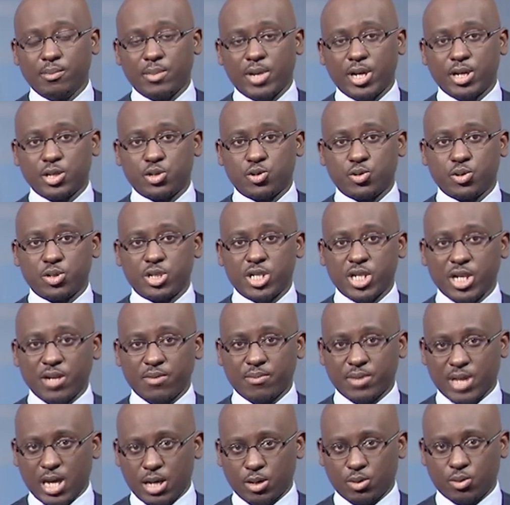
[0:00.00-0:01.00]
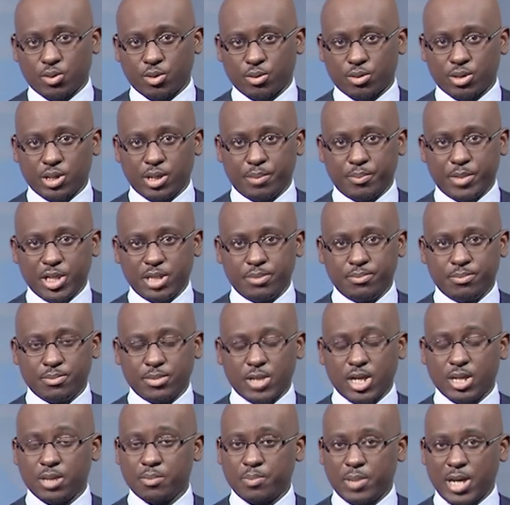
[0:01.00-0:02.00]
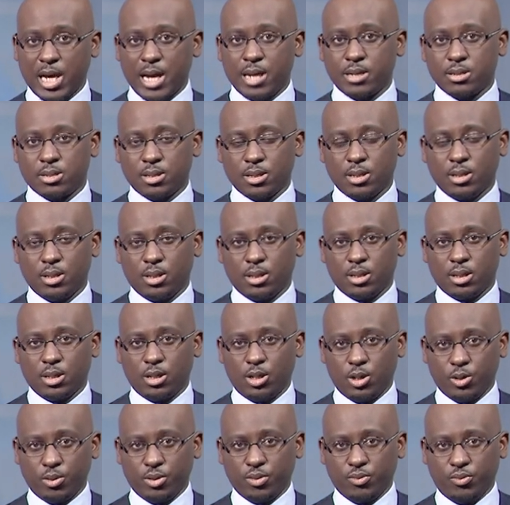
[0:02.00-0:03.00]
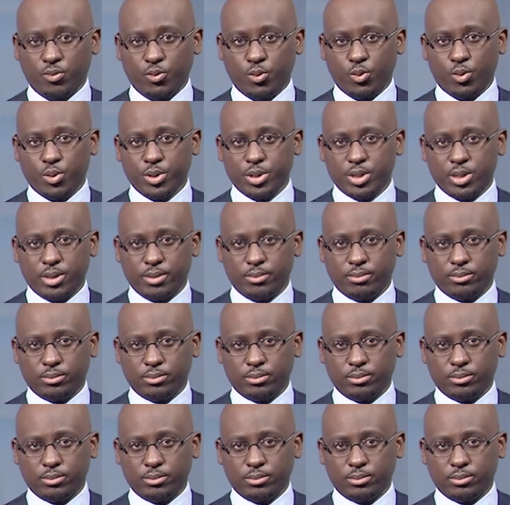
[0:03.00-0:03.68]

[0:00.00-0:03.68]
managed to achieve that growth number and the plans going forward.